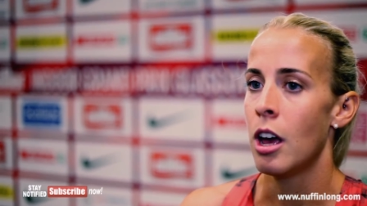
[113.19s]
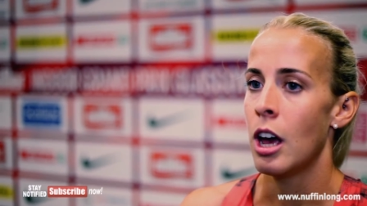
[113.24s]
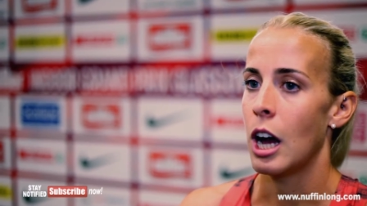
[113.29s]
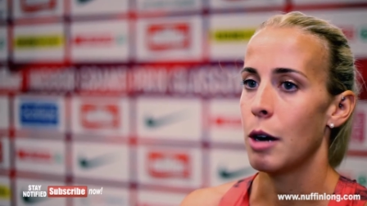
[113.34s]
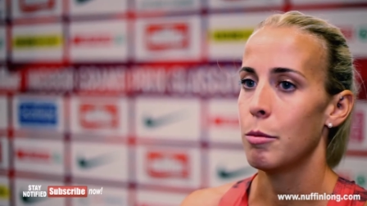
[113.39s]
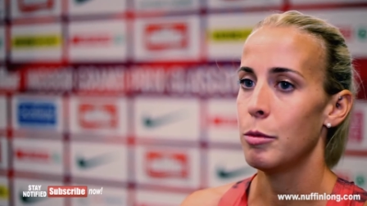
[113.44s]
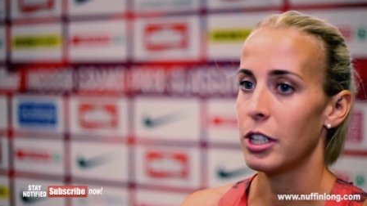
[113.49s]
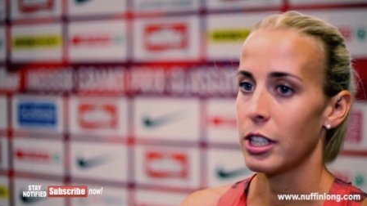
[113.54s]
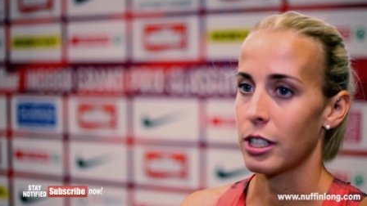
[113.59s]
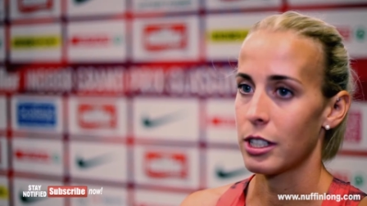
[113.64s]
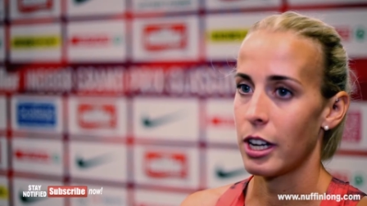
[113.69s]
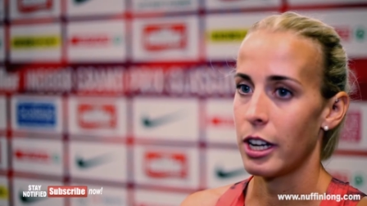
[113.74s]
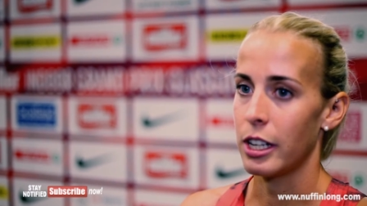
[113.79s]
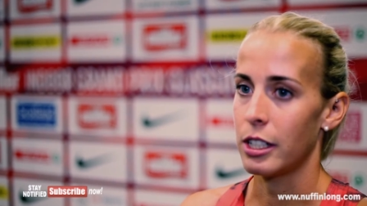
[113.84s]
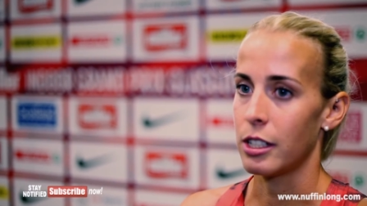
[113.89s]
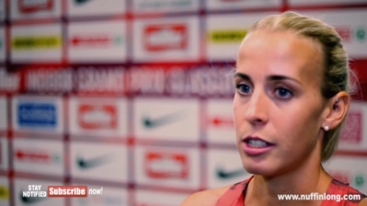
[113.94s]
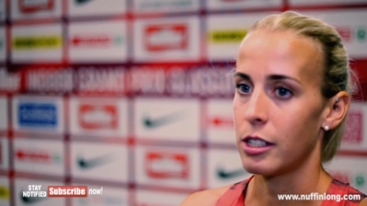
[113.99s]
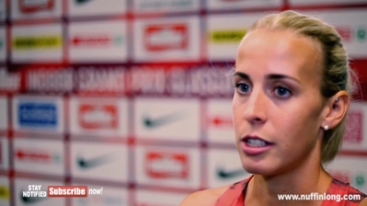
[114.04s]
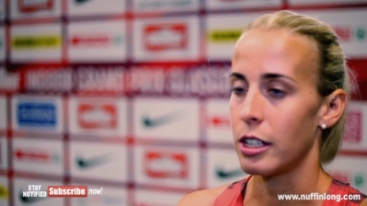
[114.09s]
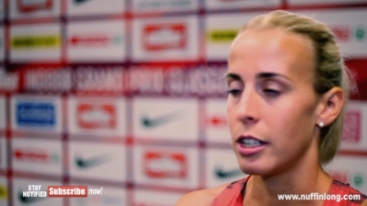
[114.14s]
I'm really excited
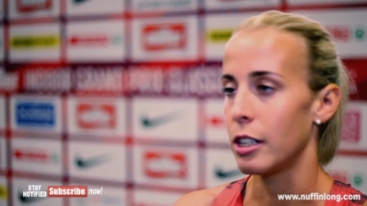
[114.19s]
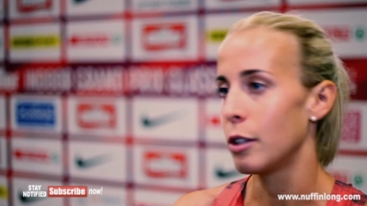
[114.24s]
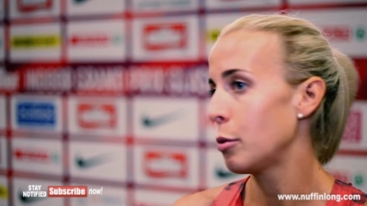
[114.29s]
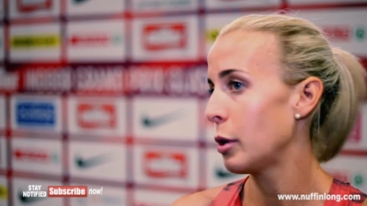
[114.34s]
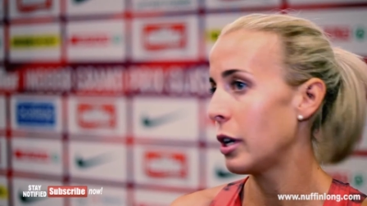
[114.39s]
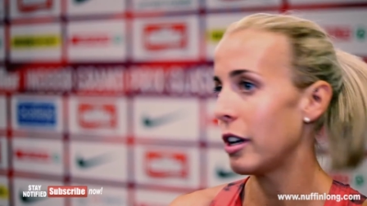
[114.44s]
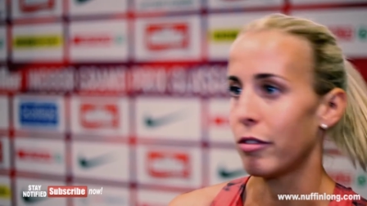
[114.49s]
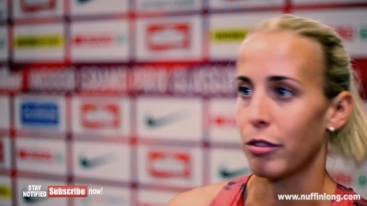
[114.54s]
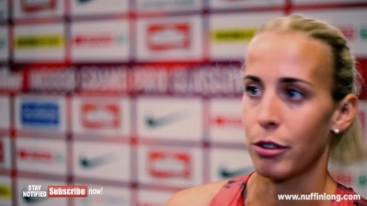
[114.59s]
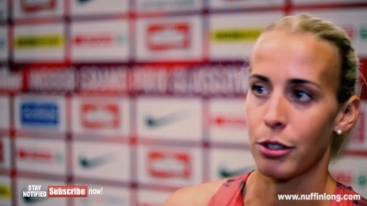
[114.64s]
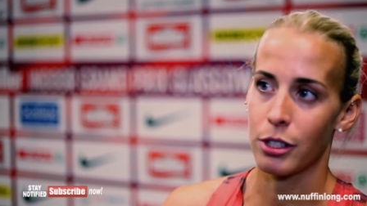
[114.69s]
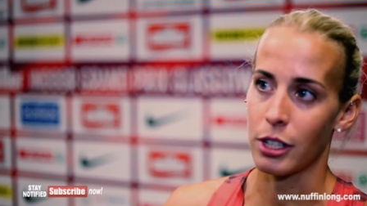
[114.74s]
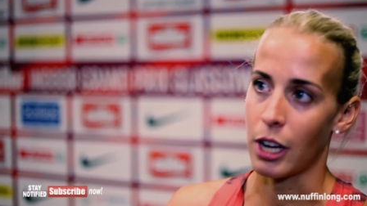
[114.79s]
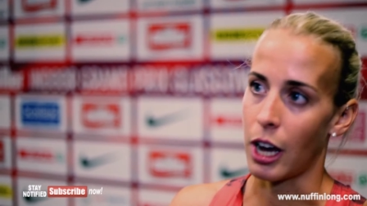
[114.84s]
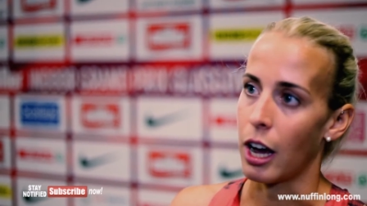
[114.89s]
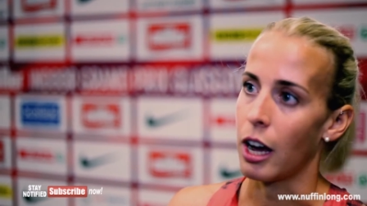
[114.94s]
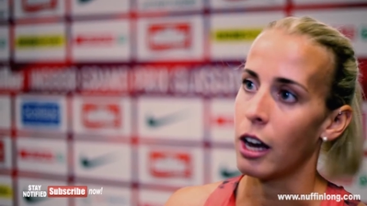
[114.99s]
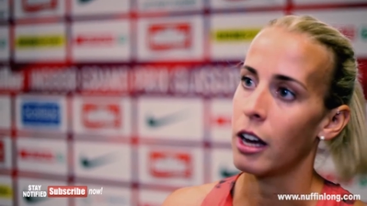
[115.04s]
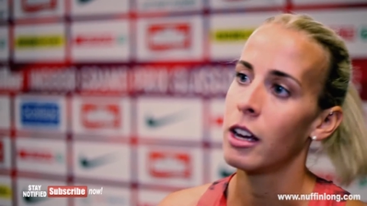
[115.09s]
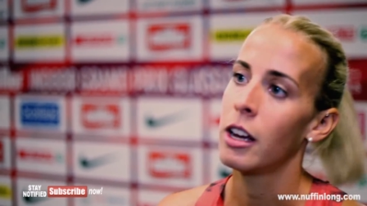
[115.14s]
to see where everyone's
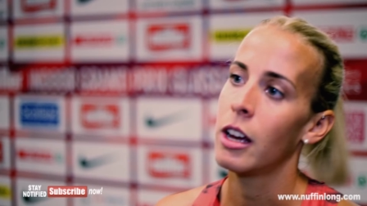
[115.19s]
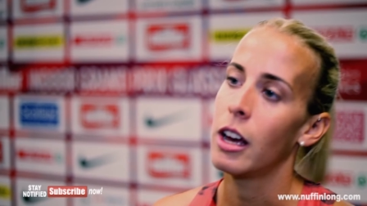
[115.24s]
at.